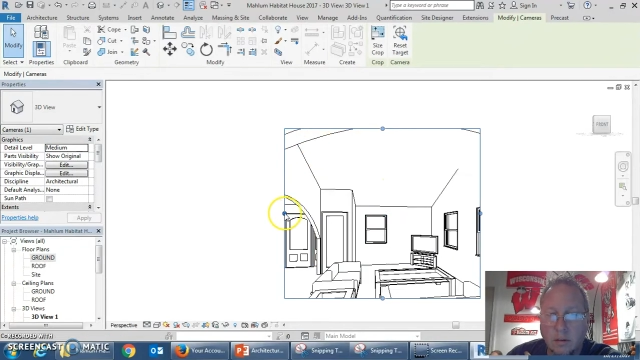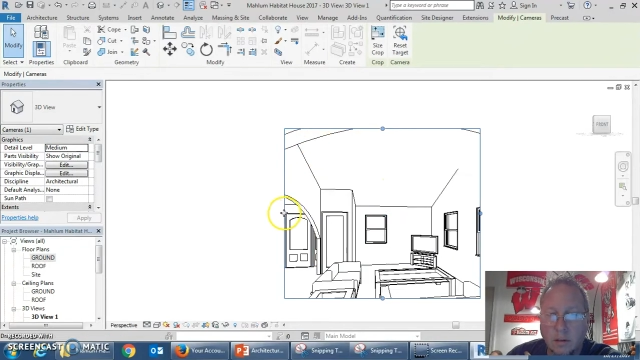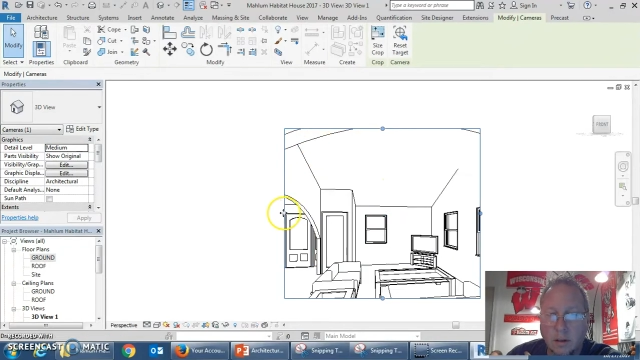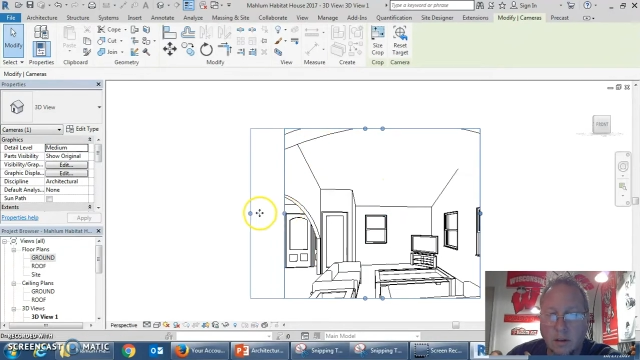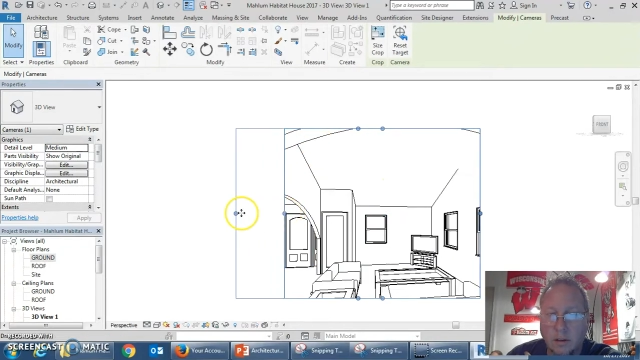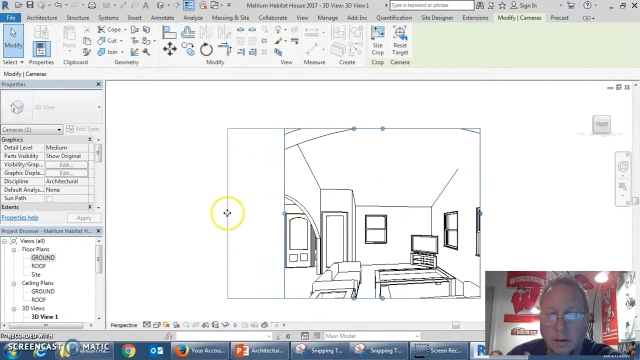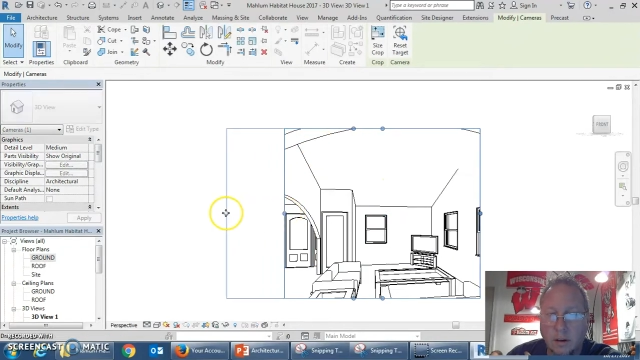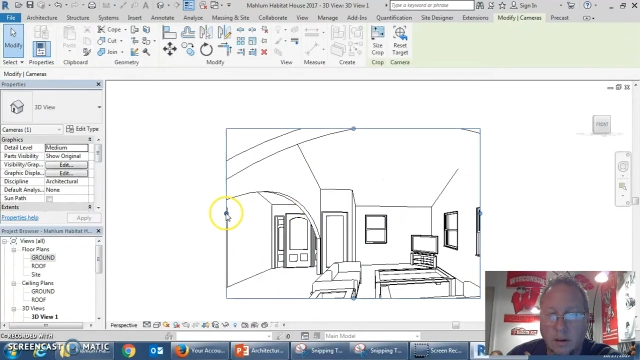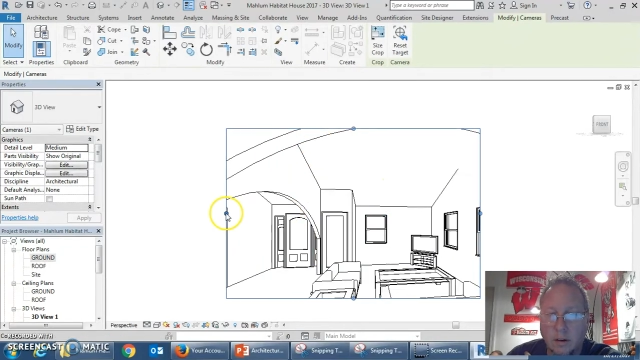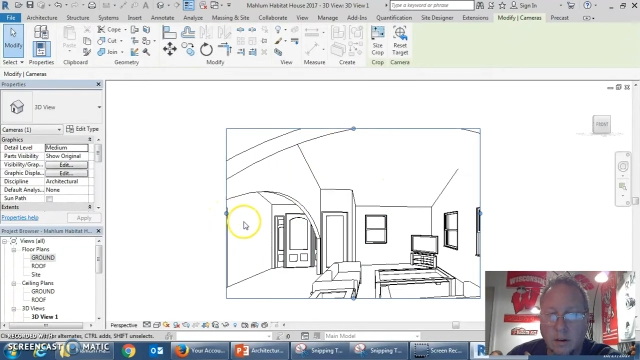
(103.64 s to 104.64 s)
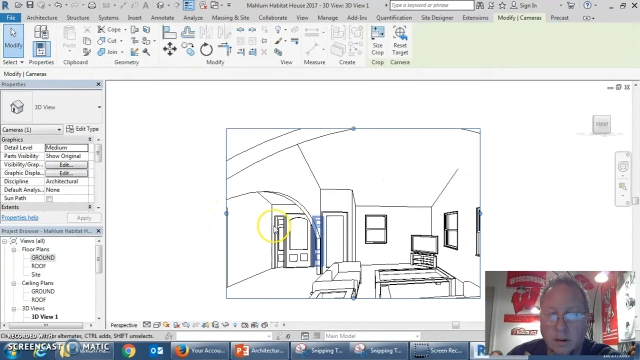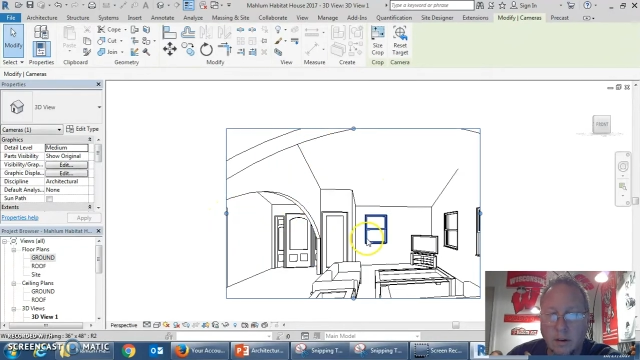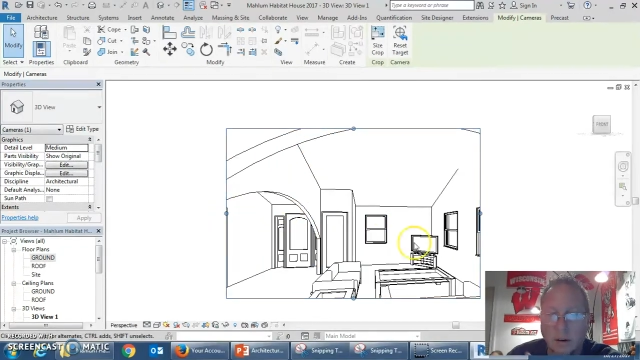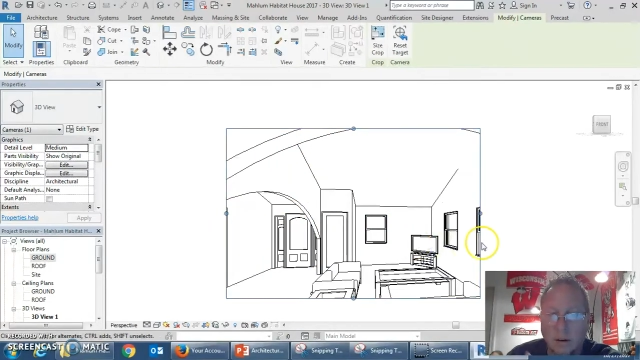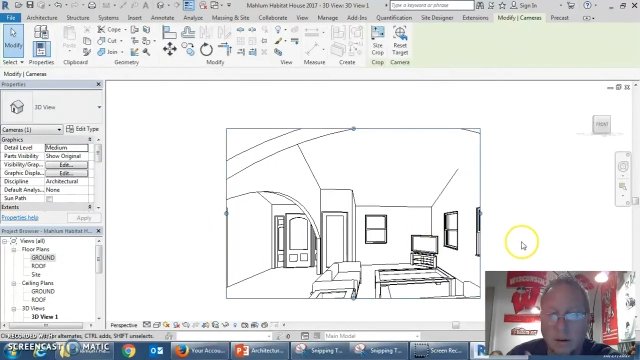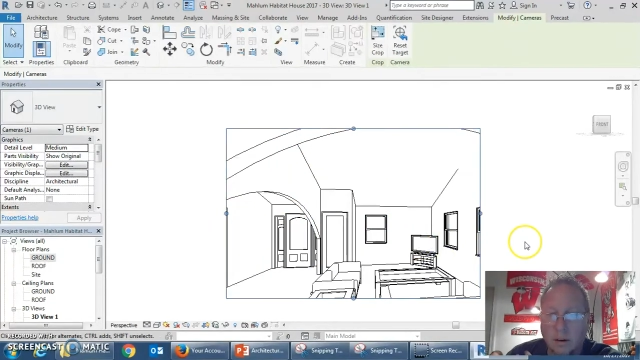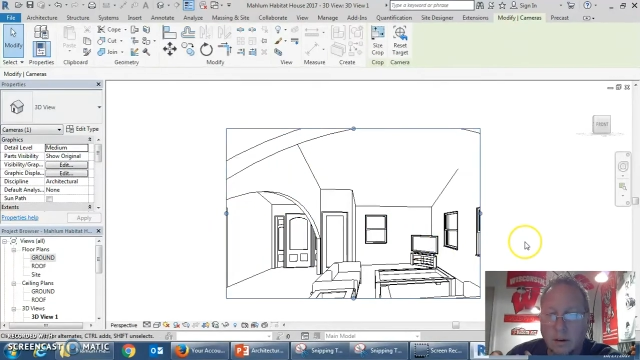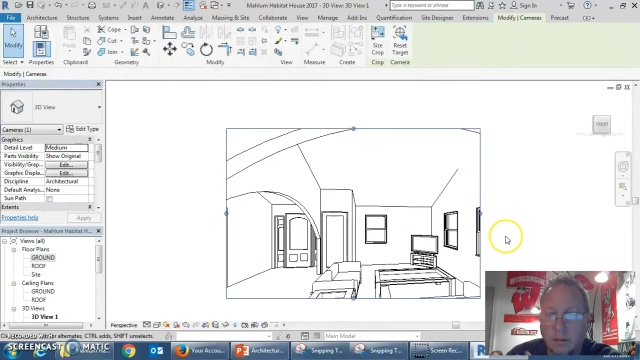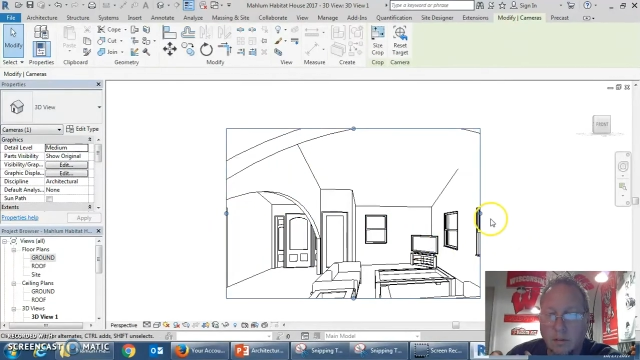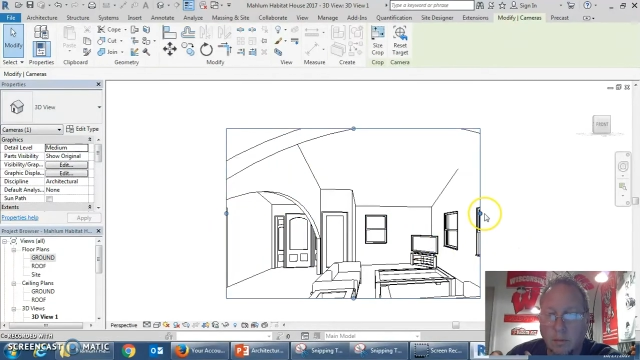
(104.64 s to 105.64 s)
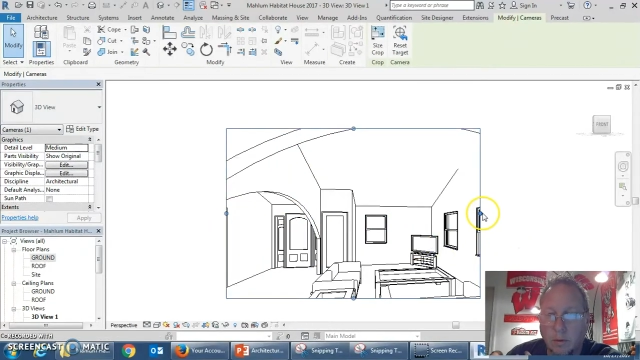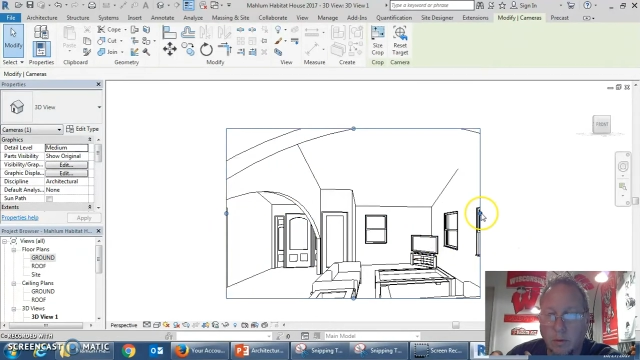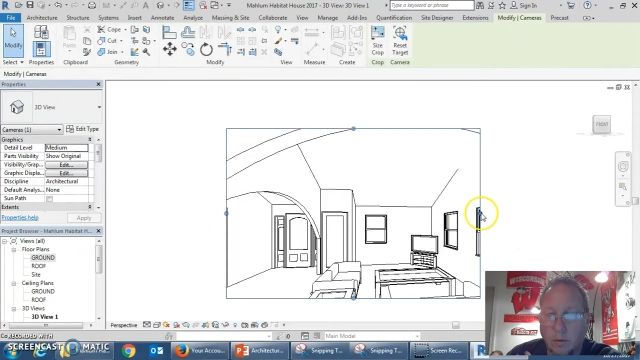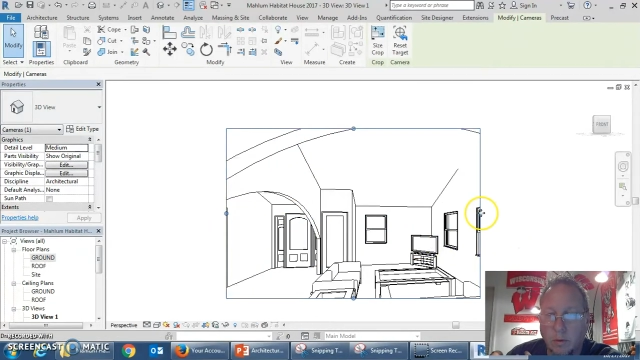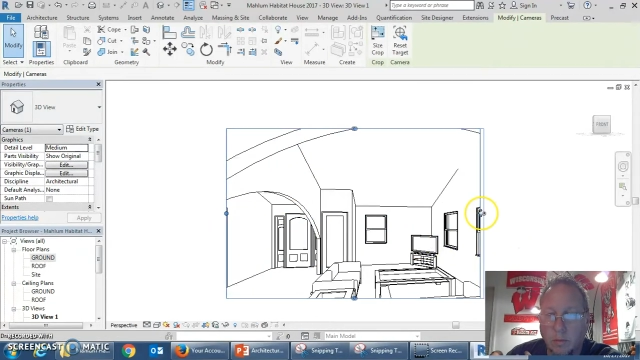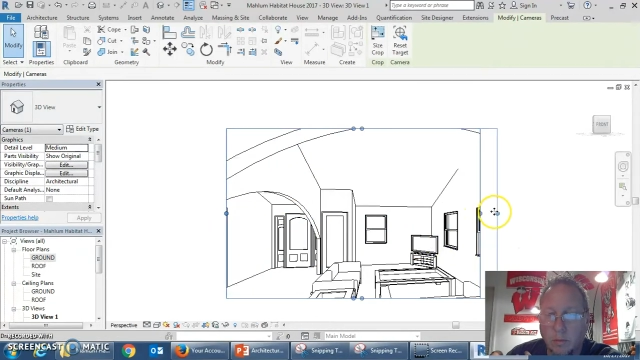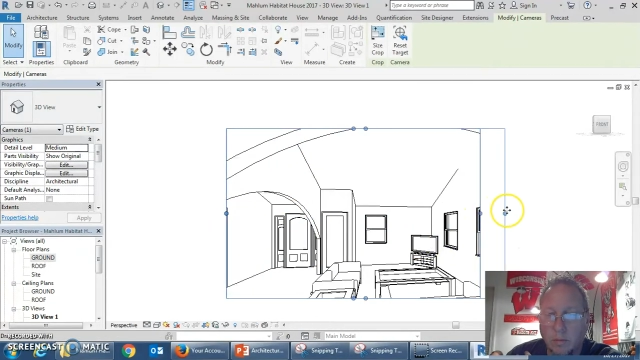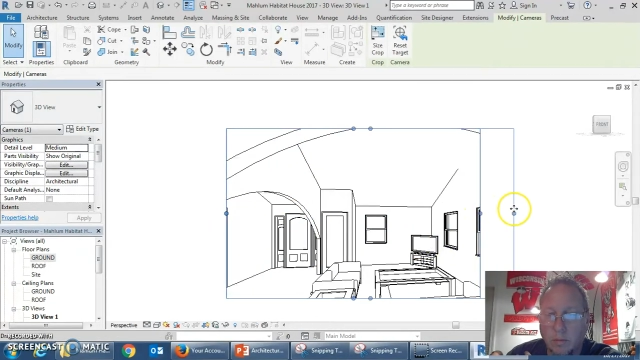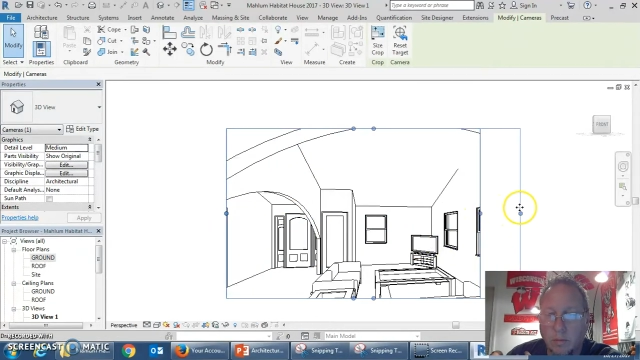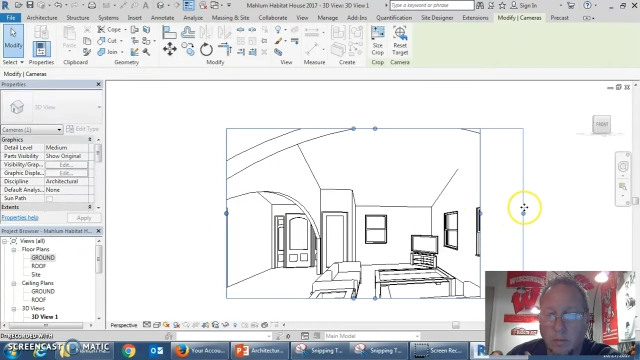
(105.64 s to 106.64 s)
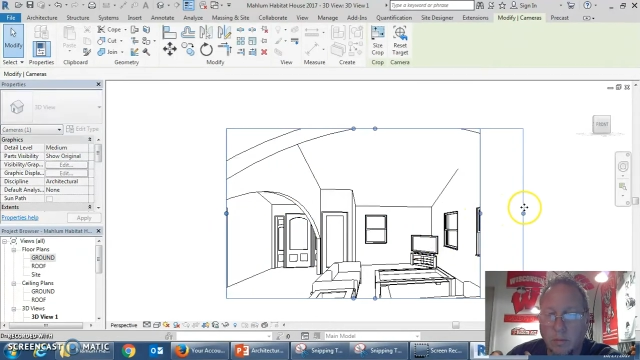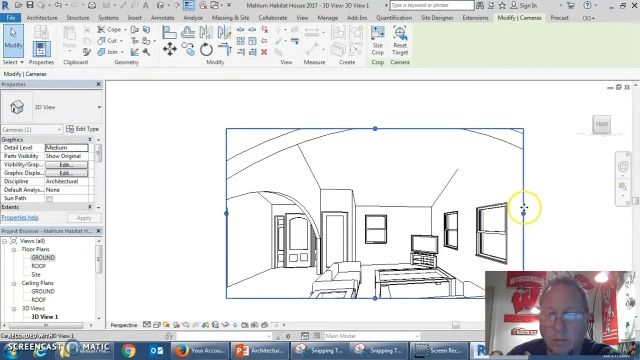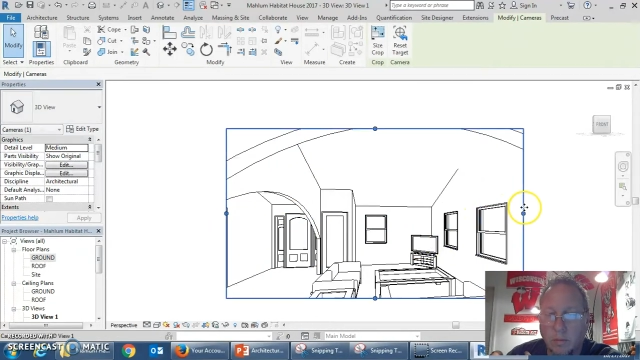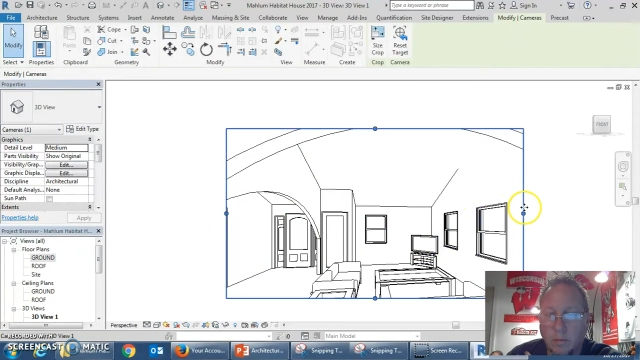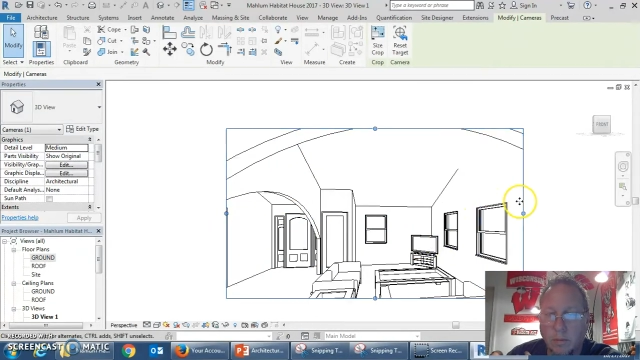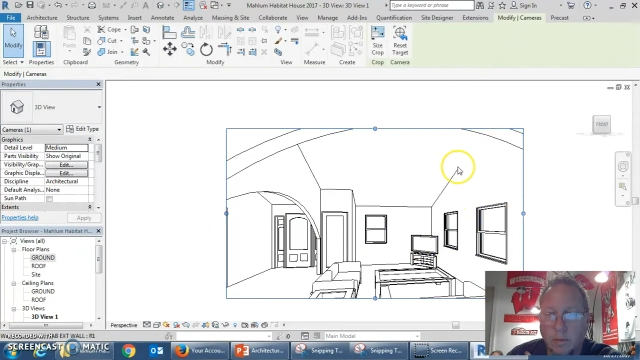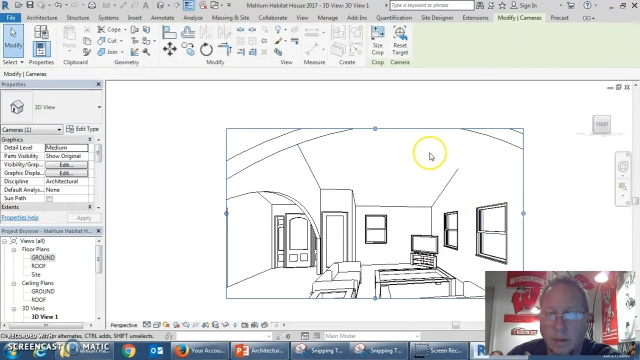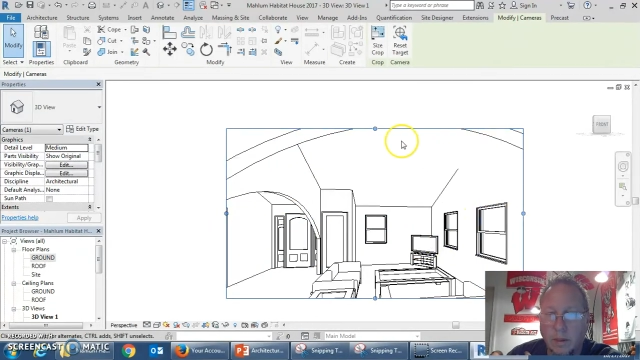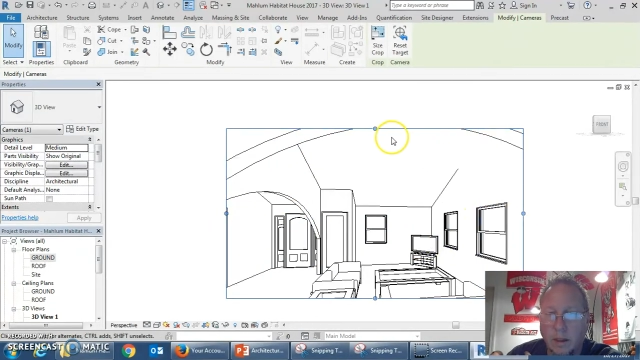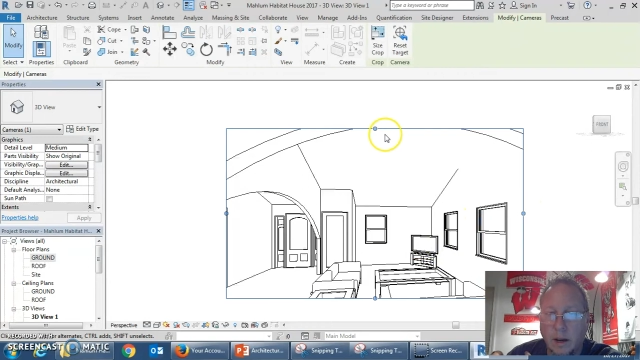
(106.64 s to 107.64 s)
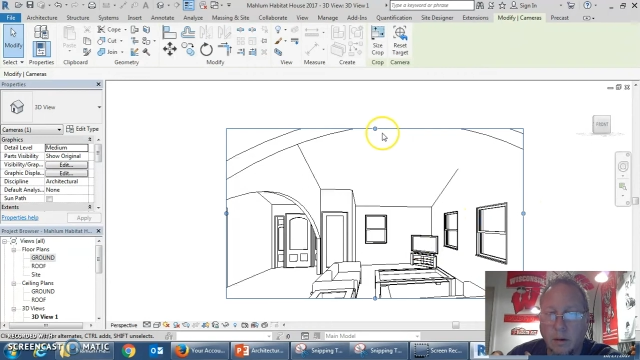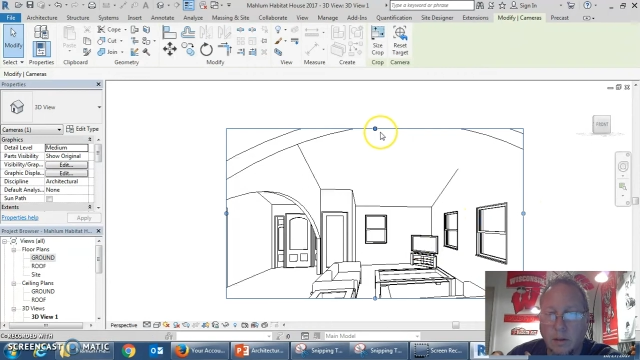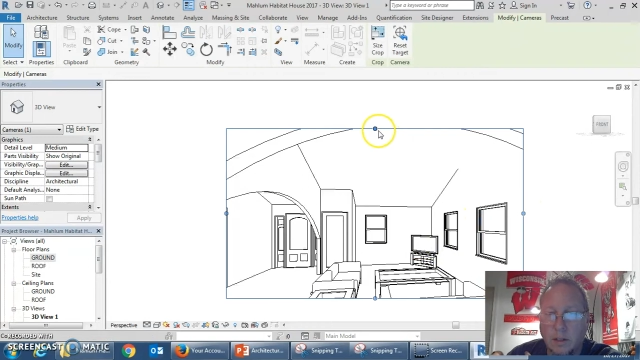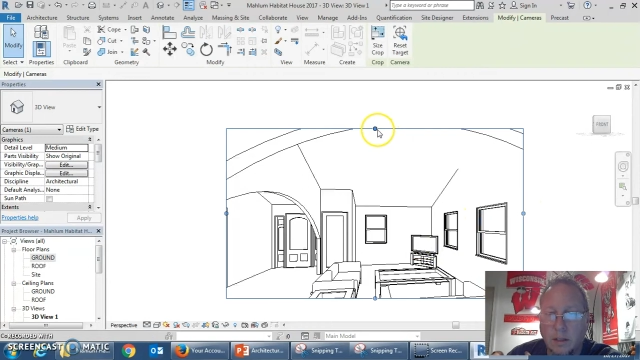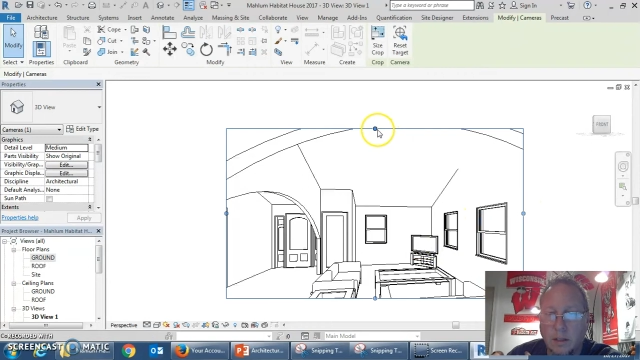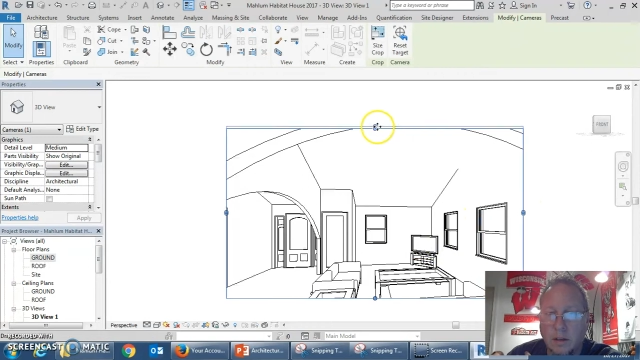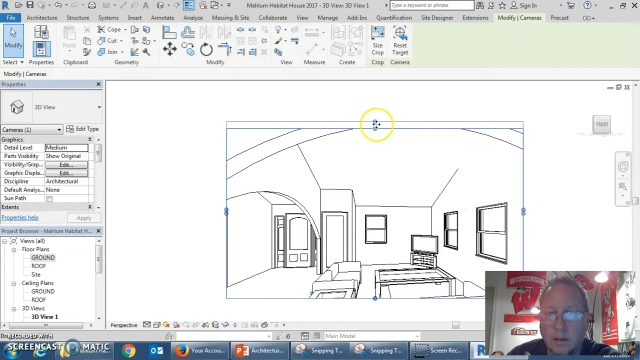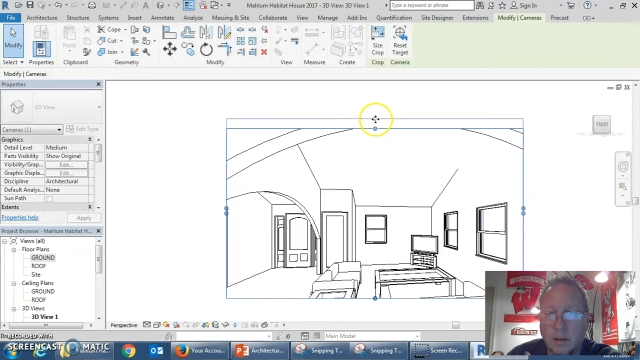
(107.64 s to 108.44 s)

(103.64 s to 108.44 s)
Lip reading: in there from the room that I was in.